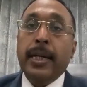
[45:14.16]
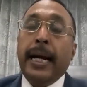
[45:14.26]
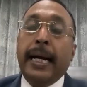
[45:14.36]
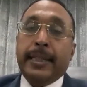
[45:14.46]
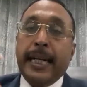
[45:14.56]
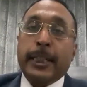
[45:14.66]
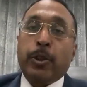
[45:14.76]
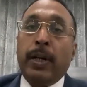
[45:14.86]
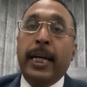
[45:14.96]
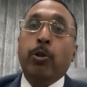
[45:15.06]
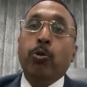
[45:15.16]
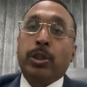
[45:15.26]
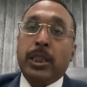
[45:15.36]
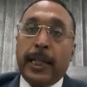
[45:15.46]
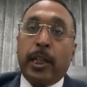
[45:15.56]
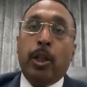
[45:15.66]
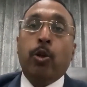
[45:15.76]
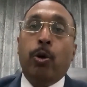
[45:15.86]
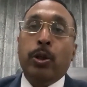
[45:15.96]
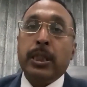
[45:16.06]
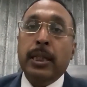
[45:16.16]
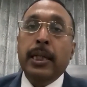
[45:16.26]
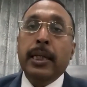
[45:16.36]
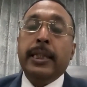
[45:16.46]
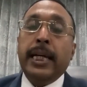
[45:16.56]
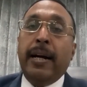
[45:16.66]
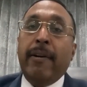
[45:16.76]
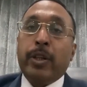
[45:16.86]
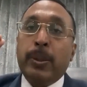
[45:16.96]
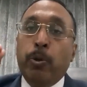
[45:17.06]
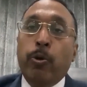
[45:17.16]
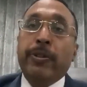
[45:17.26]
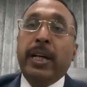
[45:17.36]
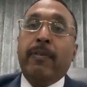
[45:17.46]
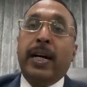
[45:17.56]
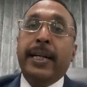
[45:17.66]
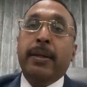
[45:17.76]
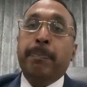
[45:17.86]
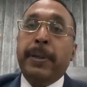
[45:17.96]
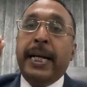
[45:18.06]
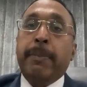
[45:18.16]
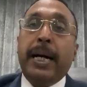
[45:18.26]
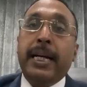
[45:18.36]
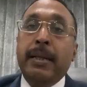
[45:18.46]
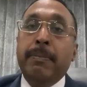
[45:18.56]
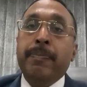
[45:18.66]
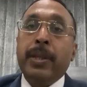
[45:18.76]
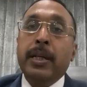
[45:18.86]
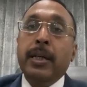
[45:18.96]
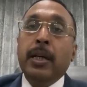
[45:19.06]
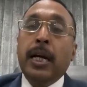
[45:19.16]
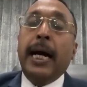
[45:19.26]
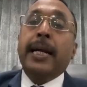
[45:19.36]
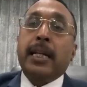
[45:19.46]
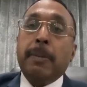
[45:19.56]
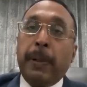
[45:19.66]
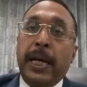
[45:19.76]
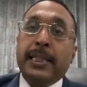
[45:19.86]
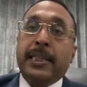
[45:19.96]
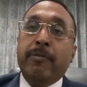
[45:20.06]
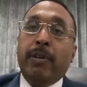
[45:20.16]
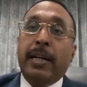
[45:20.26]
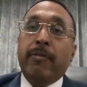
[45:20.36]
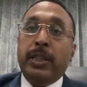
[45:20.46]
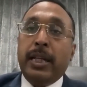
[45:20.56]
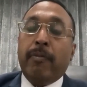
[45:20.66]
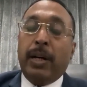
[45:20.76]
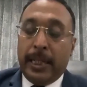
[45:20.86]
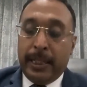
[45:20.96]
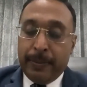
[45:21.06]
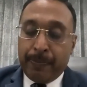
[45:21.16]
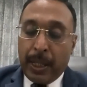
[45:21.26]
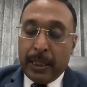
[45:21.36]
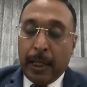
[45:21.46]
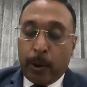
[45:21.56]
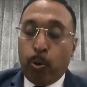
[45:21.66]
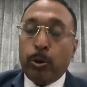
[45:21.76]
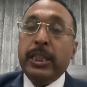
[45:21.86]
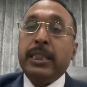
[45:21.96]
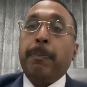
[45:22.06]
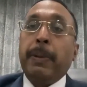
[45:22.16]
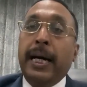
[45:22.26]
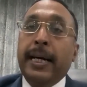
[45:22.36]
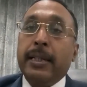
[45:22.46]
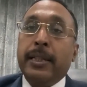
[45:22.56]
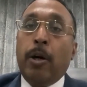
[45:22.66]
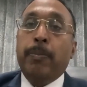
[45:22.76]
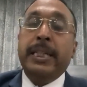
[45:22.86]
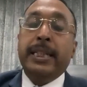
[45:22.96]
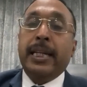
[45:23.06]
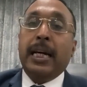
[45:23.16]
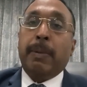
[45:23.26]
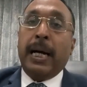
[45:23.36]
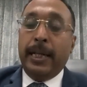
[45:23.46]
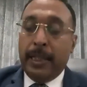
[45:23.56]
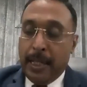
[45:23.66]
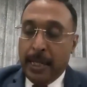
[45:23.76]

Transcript: and that's why to settle those, they have removed the word made by him and replaced the word with the word the to the supplier. Now meaning thereby